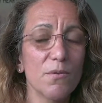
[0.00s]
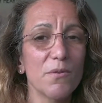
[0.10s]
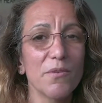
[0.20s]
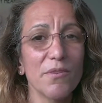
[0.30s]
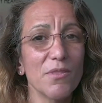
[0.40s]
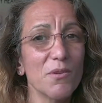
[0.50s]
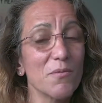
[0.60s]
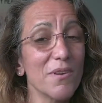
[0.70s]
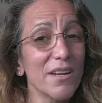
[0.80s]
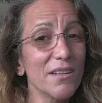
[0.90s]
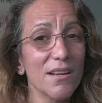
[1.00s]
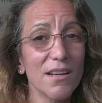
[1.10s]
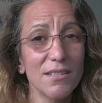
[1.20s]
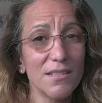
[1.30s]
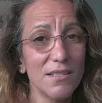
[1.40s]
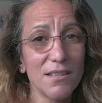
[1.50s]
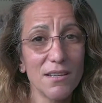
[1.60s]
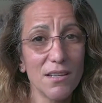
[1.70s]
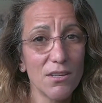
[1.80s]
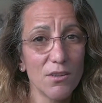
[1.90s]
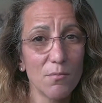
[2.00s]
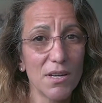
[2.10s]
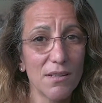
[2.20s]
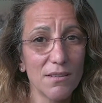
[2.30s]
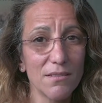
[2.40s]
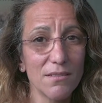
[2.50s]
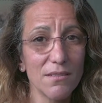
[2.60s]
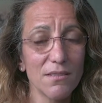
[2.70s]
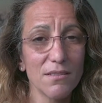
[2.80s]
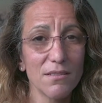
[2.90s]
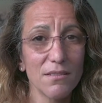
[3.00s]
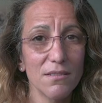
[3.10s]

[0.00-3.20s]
or the right idea in your mind.